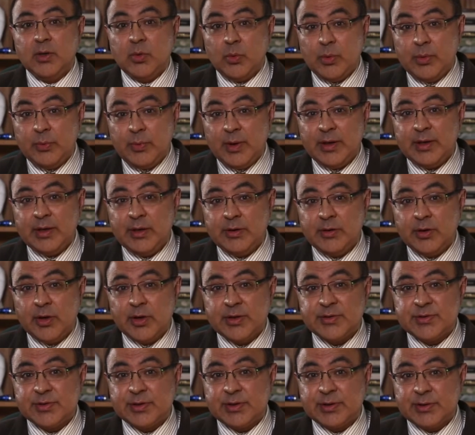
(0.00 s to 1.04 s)
We
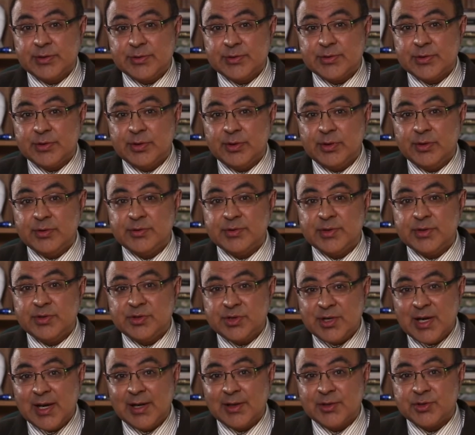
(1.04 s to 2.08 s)
recognise the concerns and
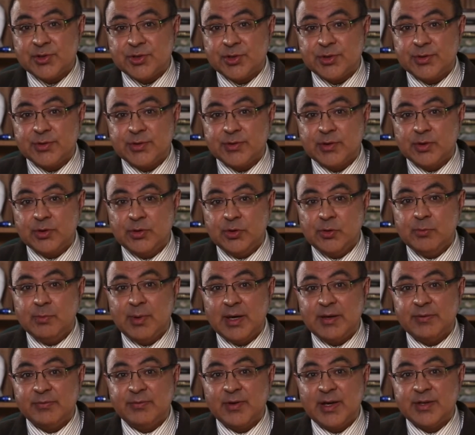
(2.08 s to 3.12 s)
challenges you
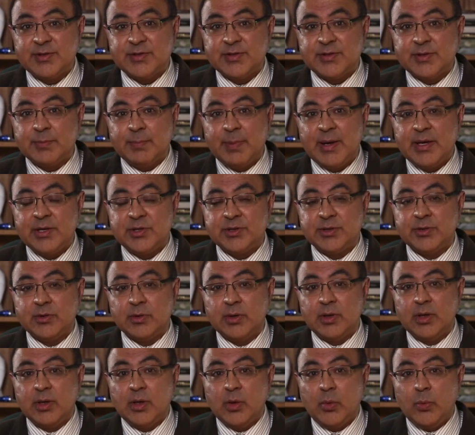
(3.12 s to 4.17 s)
may face as a patient
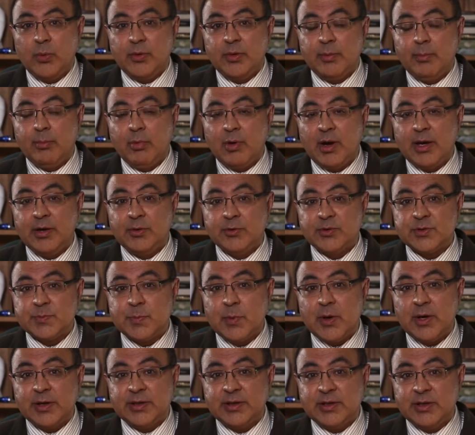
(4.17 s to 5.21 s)
with a brain or
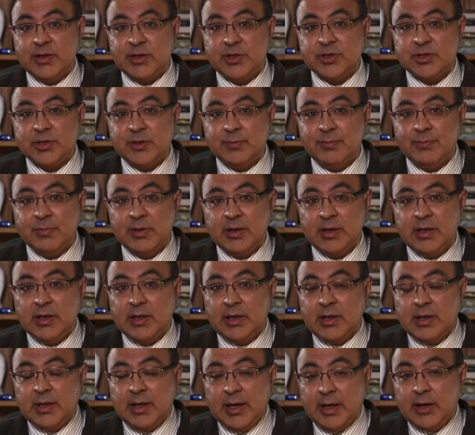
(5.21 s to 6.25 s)
spine condition.
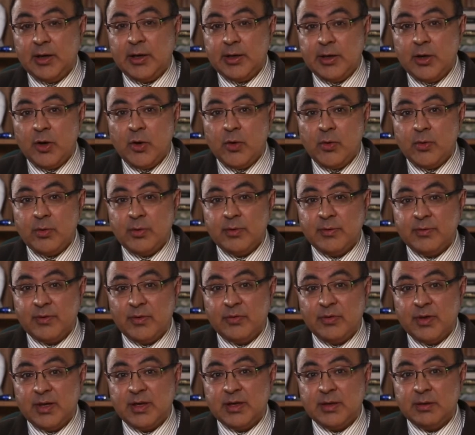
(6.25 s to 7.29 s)
And I know
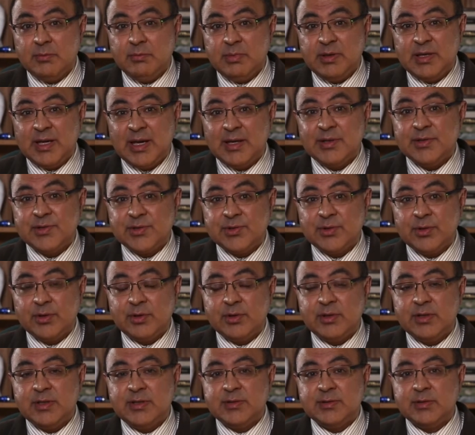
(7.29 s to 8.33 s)
that there can be
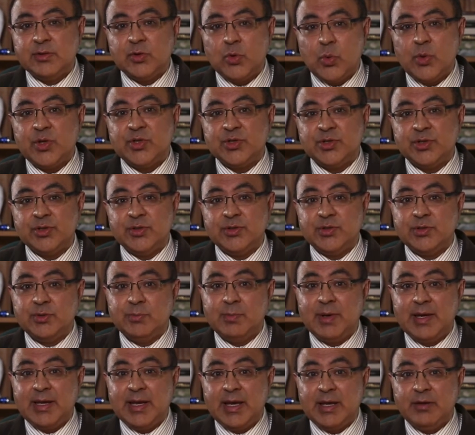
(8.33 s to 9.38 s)
uncertainties and questions you
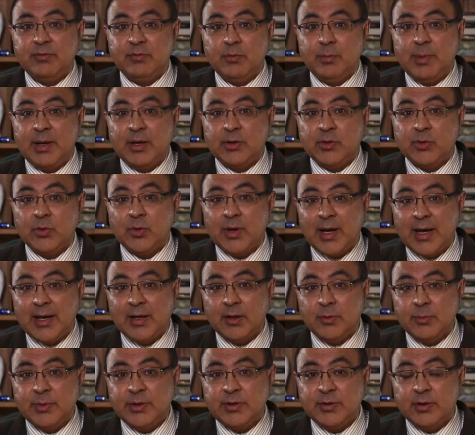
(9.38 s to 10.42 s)
may have about your
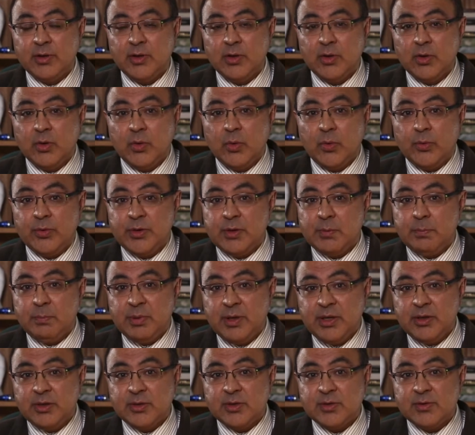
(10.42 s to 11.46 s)
ailment or the
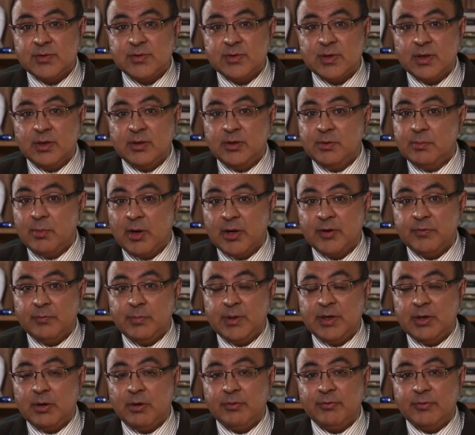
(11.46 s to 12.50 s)
opinions you might have
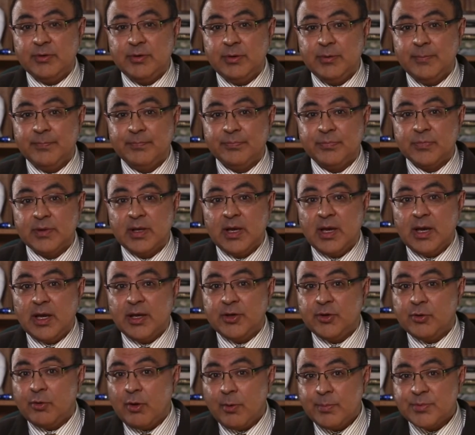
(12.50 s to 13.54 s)
been offered
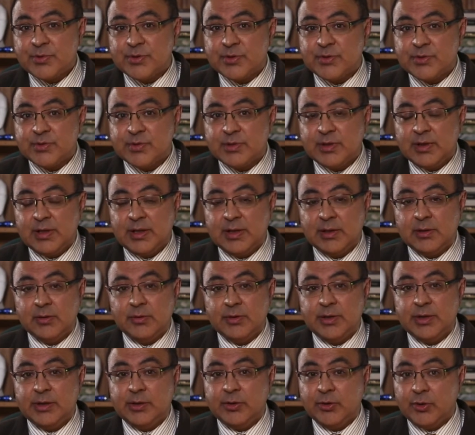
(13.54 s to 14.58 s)
and your options,
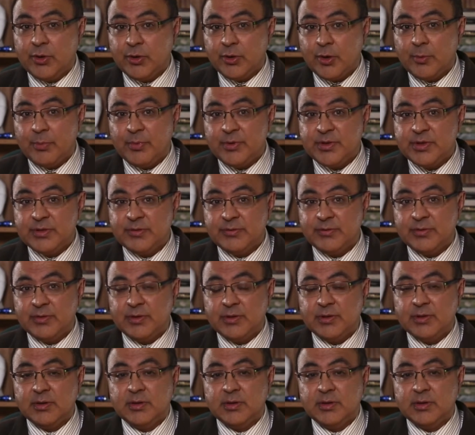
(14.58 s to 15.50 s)
including non-operative